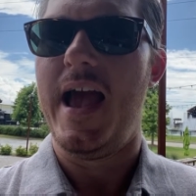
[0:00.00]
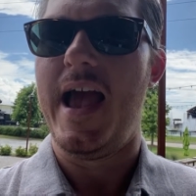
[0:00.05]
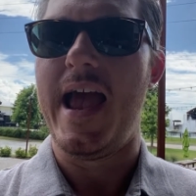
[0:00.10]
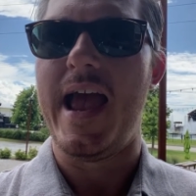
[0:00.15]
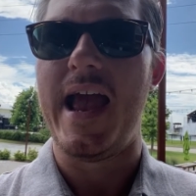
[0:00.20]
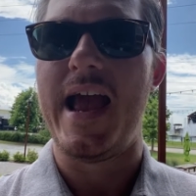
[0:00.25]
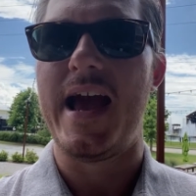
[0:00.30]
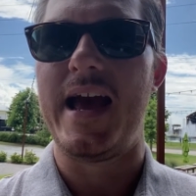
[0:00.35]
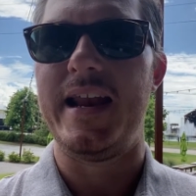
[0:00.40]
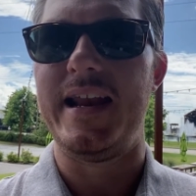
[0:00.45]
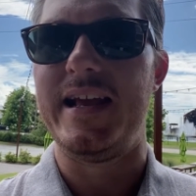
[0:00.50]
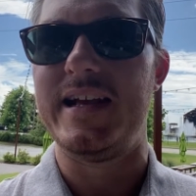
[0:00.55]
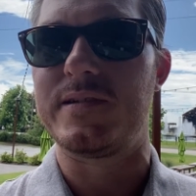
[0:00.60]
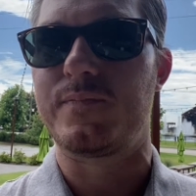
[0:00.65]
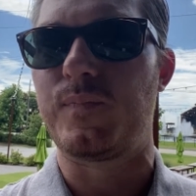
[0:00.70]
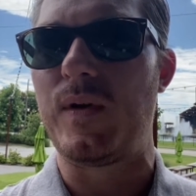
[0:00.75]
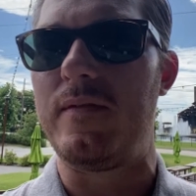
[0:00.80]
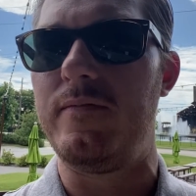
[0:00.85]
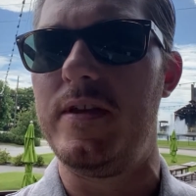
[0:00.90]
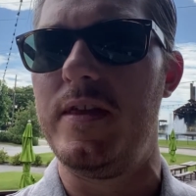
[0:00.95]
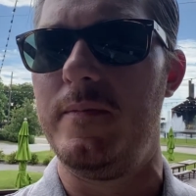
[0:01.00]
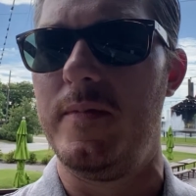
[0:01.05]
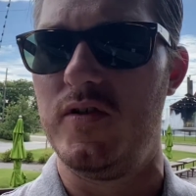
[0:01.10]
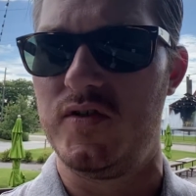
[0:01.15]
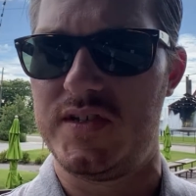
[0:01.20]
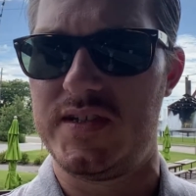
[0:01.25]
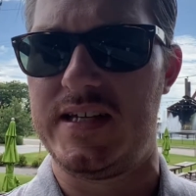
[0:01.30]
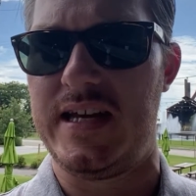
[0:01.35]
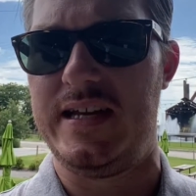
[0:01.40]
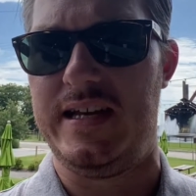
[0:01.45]
And it's probably the
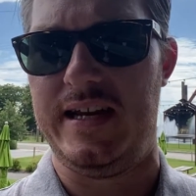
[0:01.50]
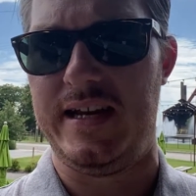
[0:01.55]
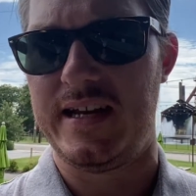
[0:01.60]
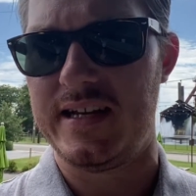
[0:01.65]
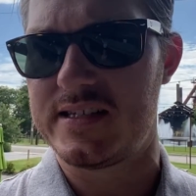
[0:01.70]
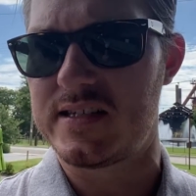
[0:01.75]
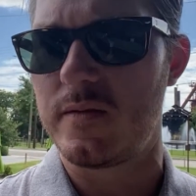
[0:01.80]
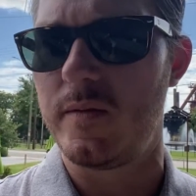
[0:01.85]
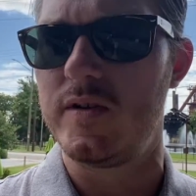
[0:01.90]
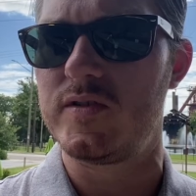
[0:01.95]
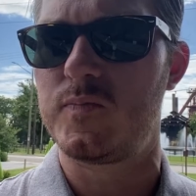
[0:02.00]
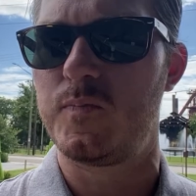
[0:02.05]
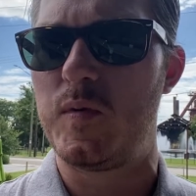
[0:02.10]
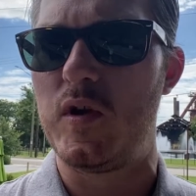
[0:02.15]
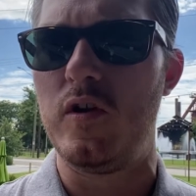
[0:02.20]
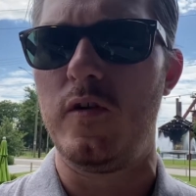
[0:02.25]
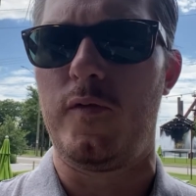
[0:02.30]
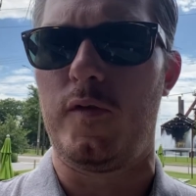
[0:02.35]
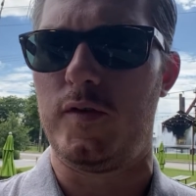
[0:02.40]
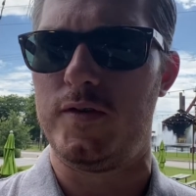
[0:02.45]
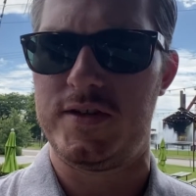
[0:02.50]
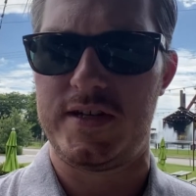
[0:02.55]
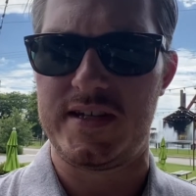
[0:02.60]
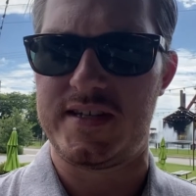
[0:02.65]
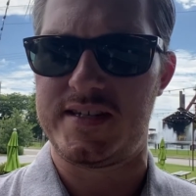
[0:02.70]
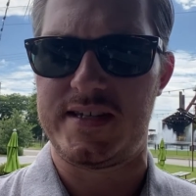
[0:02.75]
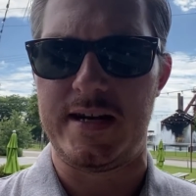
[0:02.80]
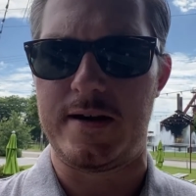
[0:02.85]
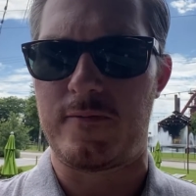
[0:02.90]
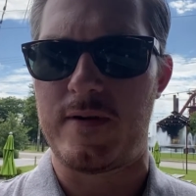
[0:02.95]
most scenic. It's the most beautiful to
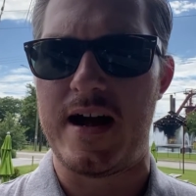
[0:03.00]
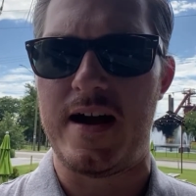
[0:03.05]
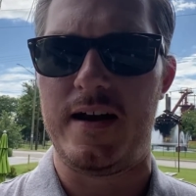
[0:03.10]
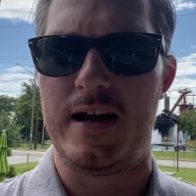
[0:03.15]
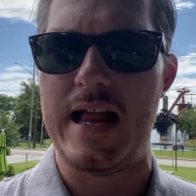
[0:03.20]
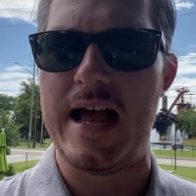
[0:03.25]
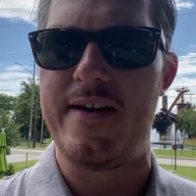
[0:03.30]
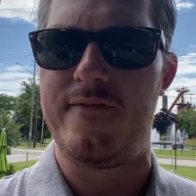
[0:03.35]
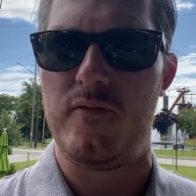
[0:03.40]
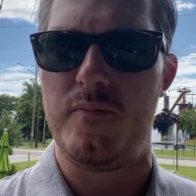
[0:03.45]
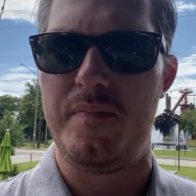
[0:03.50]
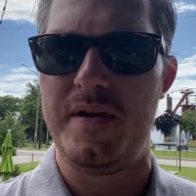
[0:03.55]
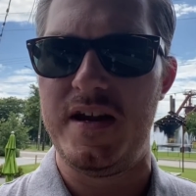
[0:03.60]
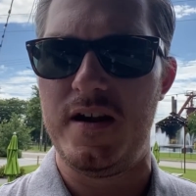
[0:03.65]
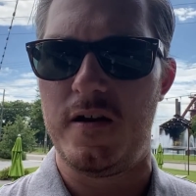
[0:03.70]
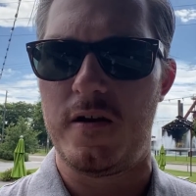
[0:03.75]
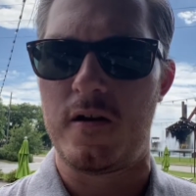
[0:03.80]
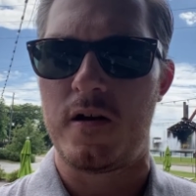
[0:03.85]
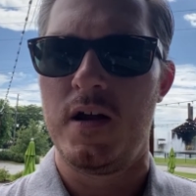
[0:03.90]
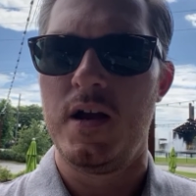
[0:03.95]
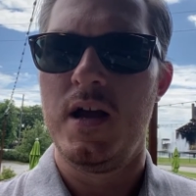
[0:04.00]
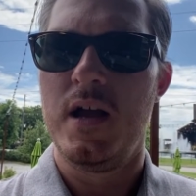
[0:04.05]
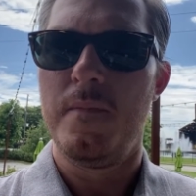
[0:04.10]
just sit around and have a beer,